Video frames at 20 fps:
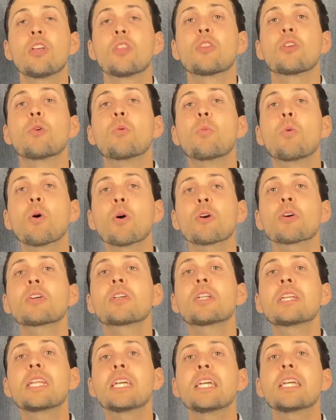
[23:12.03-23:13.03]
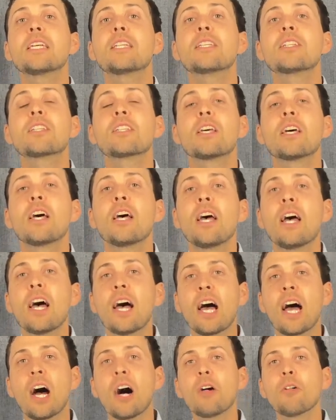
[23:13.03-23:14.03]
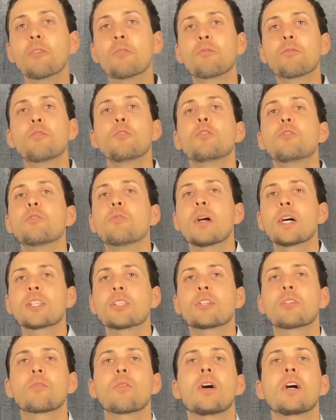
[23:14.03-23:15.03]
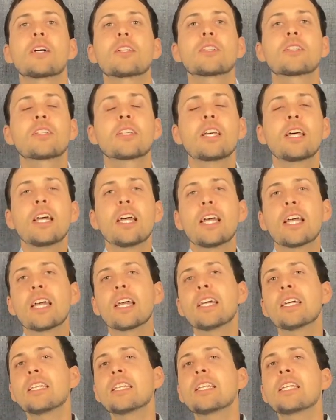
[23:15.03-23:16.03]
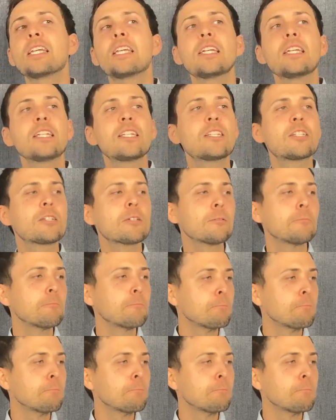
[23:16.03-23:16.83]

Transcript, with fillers: The work needs health food restaurants. It needs